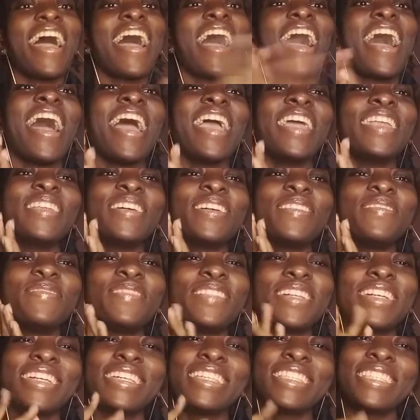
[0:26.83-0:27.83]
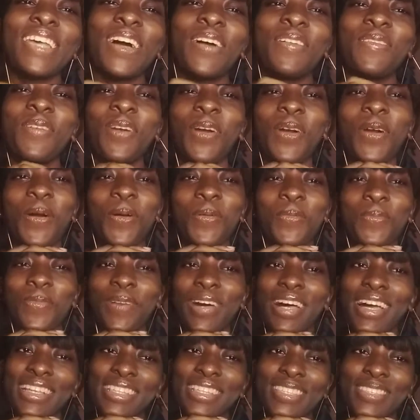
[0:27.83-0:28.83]
Hi lovelies, and welcome
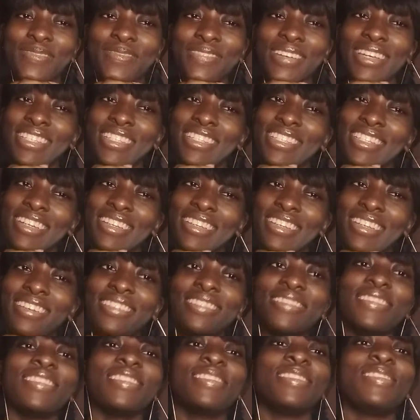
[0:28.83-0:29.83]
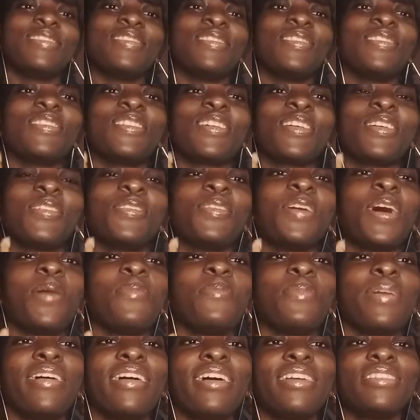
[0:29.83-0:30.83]
back to my channel. It is your girl
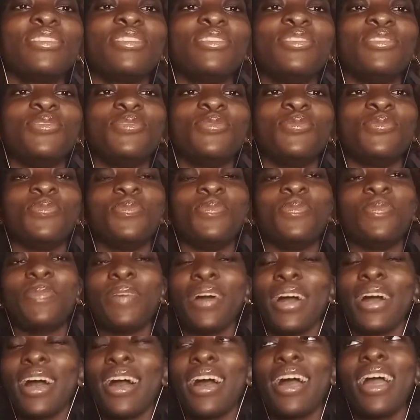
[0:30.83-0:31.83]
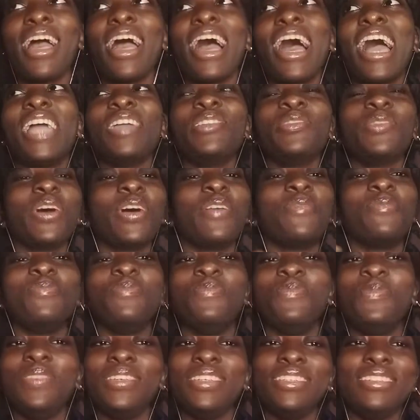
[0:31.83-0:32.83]
Amarachiuba. I know
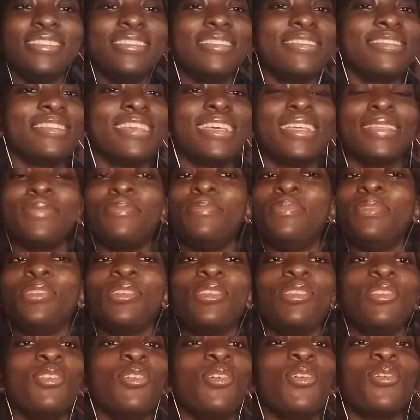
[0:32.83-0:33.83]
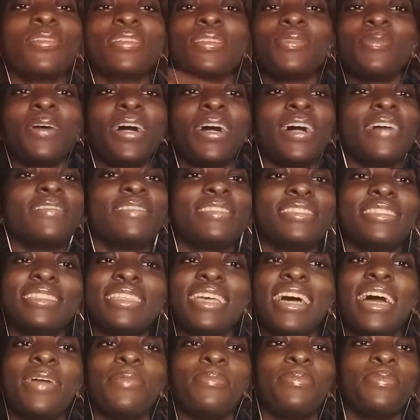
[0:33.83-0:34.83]
it's been a long while
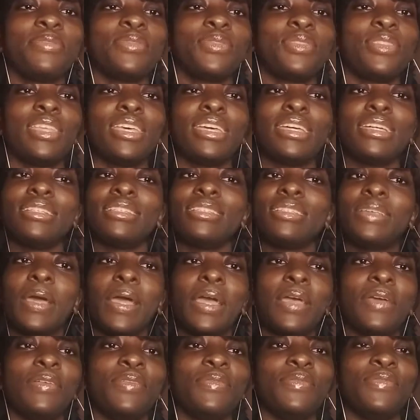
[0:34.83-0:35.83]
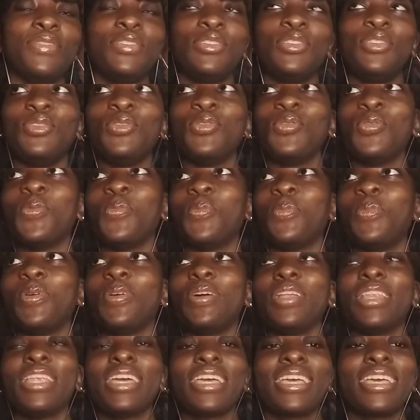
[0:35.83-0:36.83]
since I posted a video,
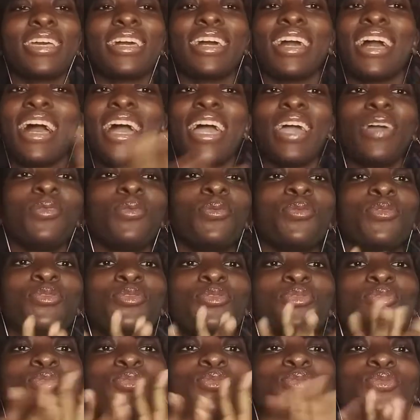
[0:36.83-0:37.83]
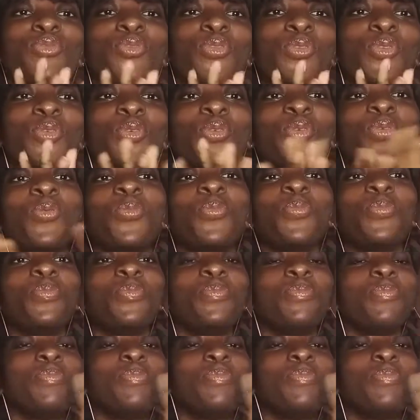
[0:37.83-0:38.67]
but like I was so